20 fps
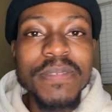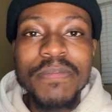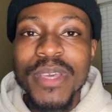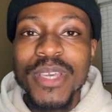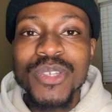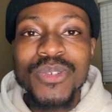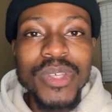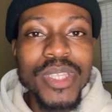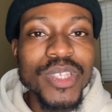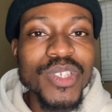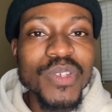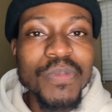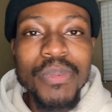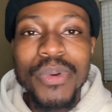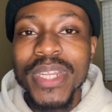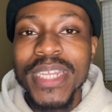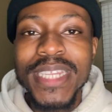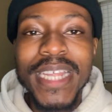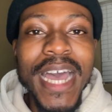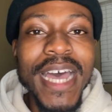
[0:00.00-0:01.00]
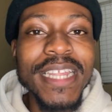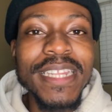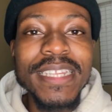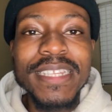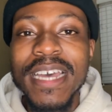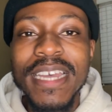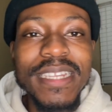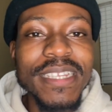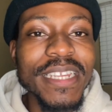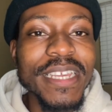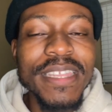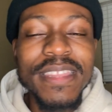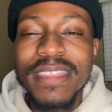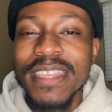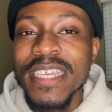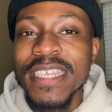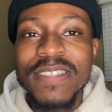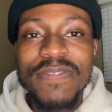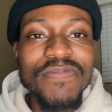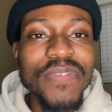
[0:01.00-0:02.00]
please make sure that you put it
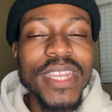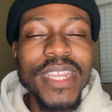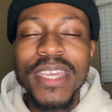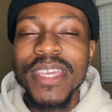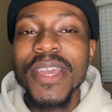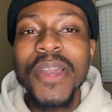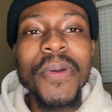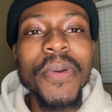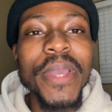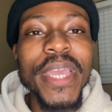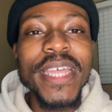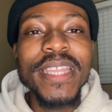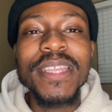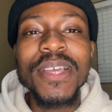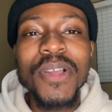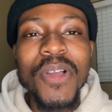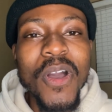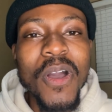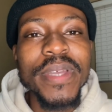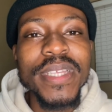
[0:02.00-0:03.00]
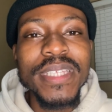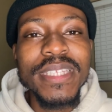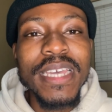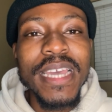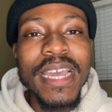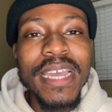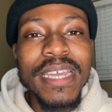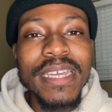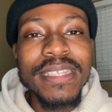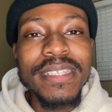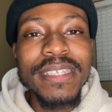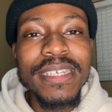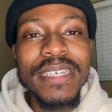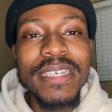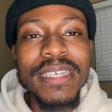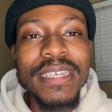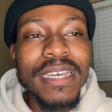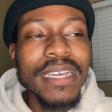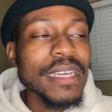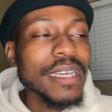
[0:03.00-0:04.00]
underneath this video in the comment
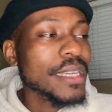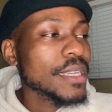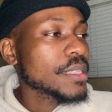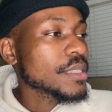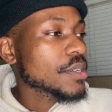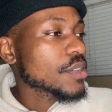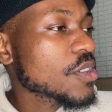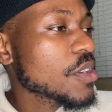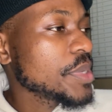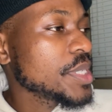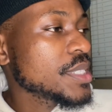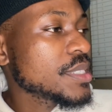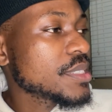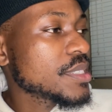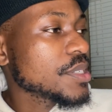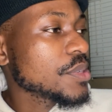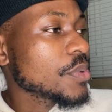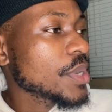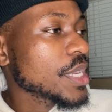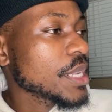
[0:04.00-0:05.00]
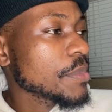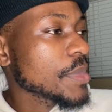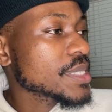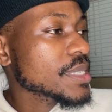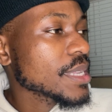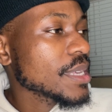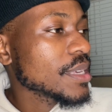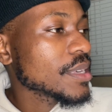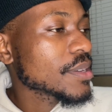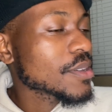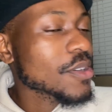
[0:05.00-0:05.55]
D. In the comment D, what am I